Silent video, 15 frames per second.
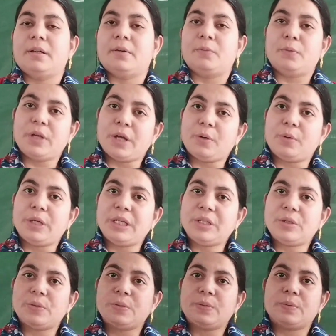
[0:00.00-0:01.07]
We are going
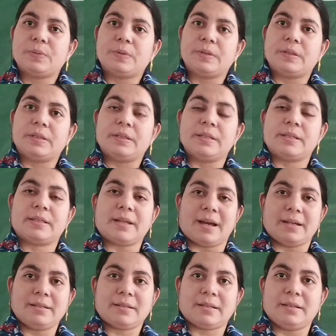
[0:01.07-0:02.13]
to
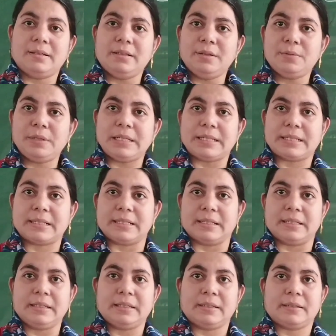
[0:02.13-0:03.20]
start a new
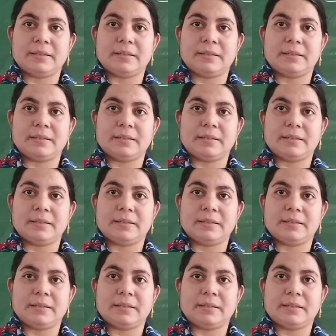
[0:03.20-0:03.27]
lesson,